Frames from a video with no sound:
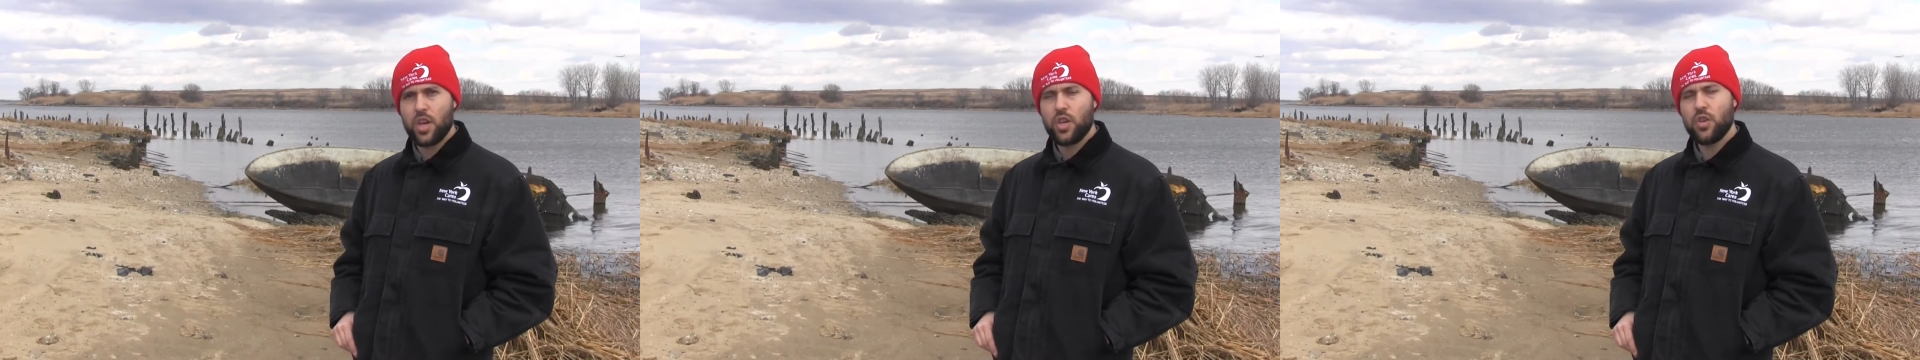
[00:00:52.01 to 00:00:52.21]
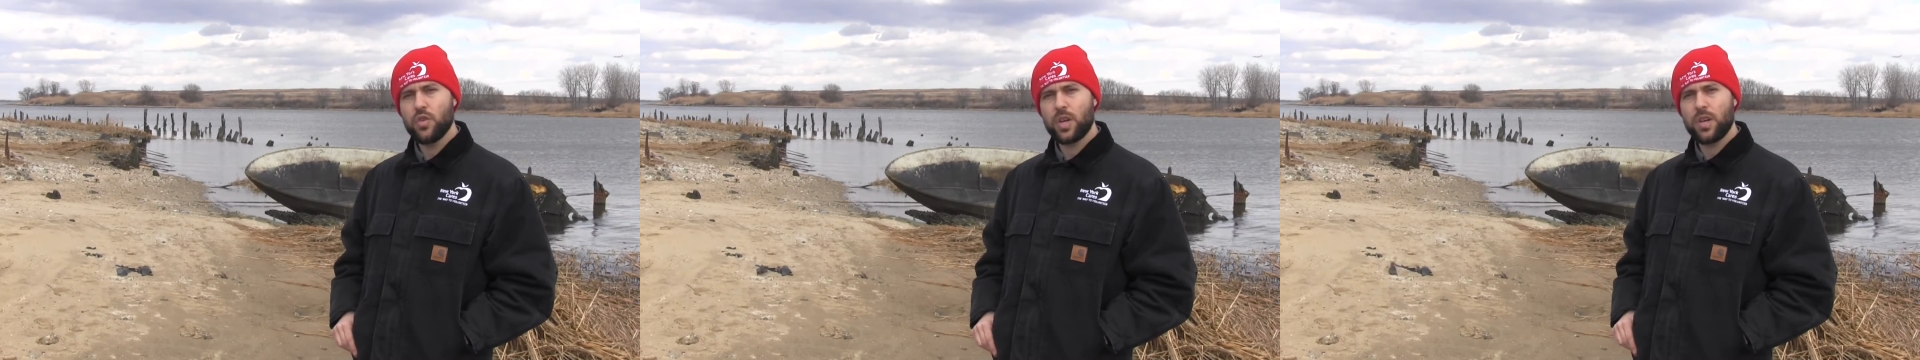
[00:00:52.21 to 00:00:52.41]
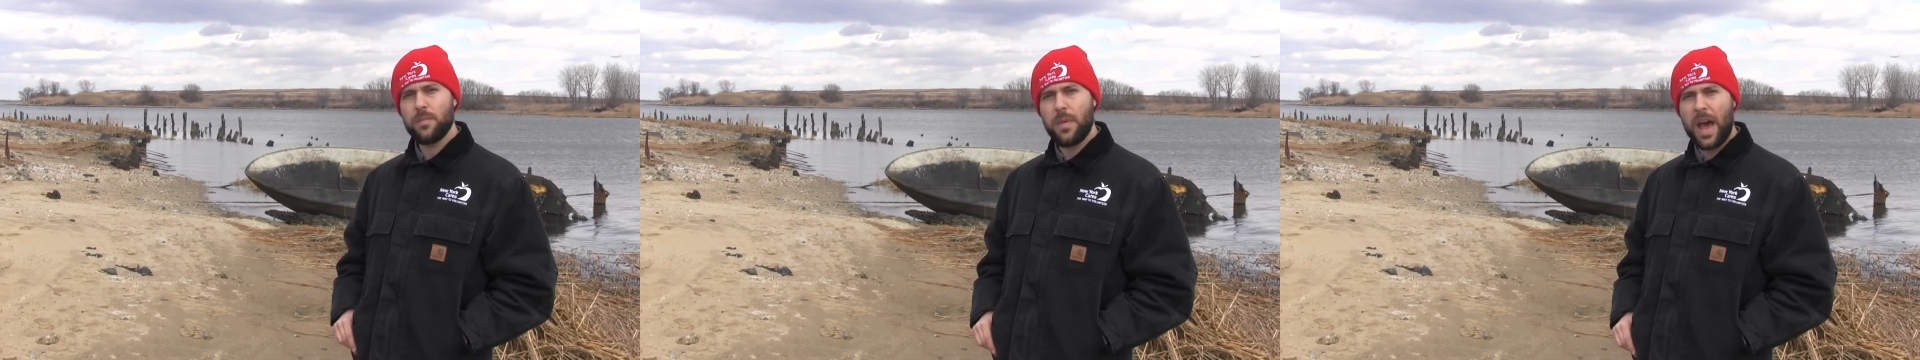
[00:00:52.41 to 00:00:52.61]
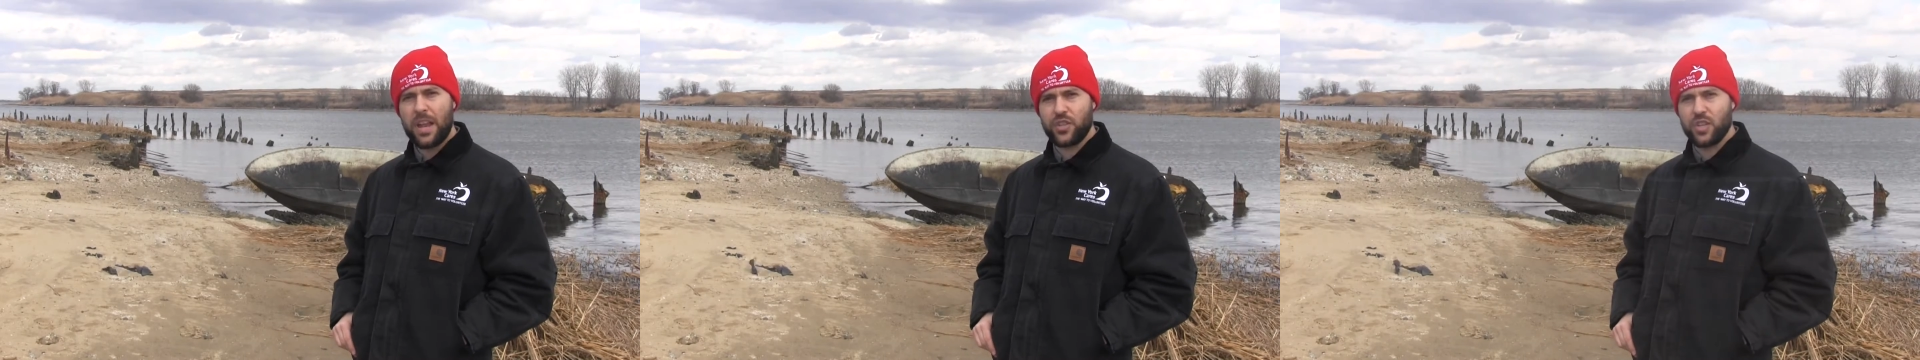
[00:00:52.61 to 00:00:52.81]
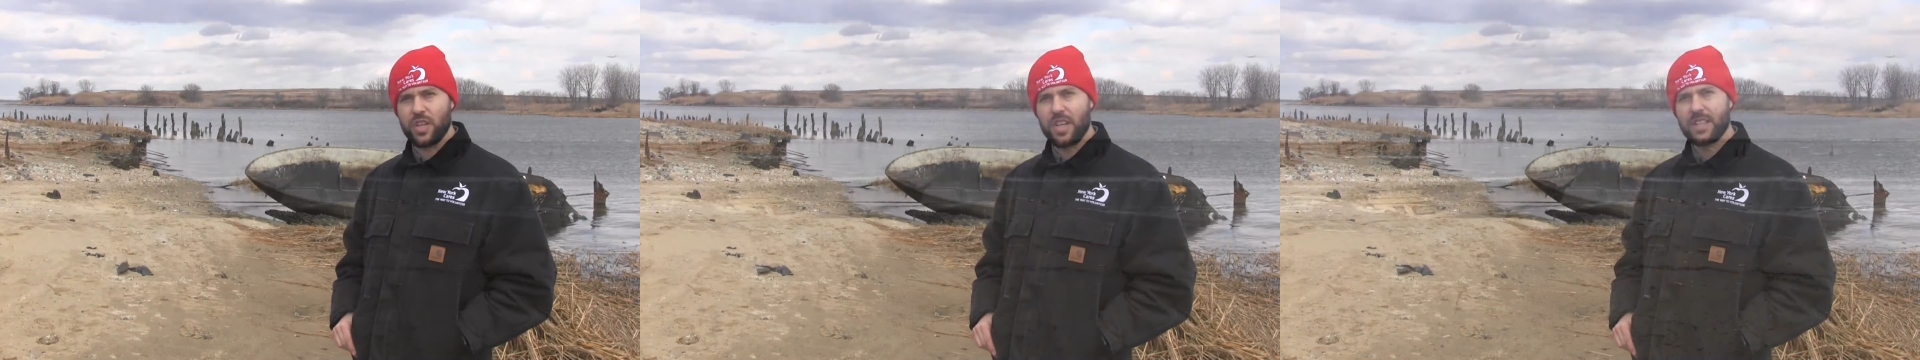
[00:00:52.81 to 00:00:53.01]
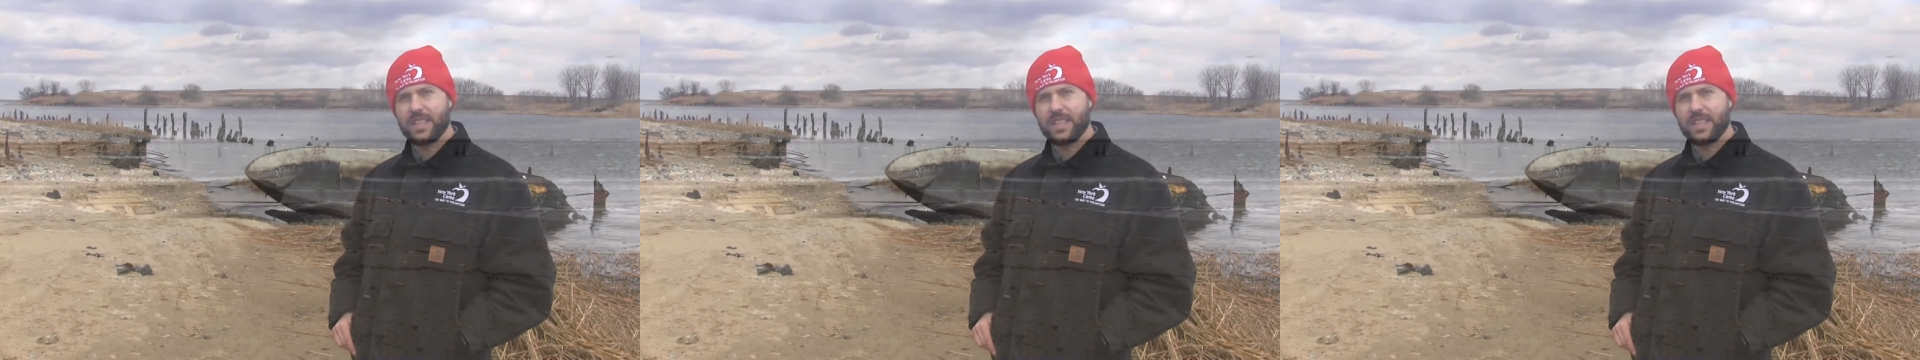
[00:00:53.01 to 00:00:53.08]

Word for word: You can imagine,